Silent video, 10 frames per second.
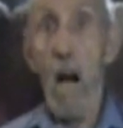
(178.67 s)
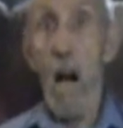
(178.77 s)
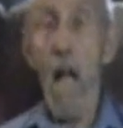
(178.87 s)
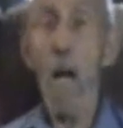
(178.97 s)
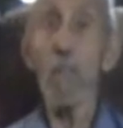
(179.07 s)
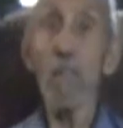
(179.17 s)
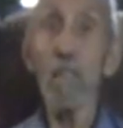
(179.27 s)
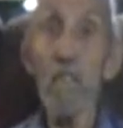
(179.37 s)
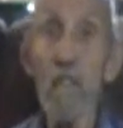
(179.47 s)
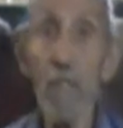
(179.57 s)
I happen to
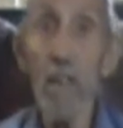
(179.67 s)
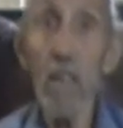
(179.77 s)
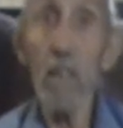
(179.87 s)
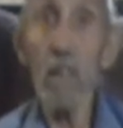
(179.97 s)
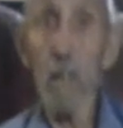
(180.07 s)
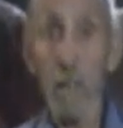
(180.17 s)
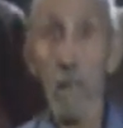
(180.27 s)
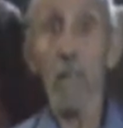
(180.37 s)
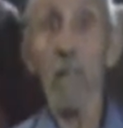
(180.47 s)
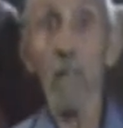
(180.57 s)
live in
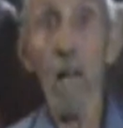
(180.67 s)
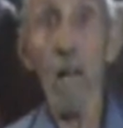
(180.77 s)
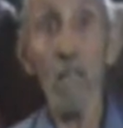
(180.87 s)
the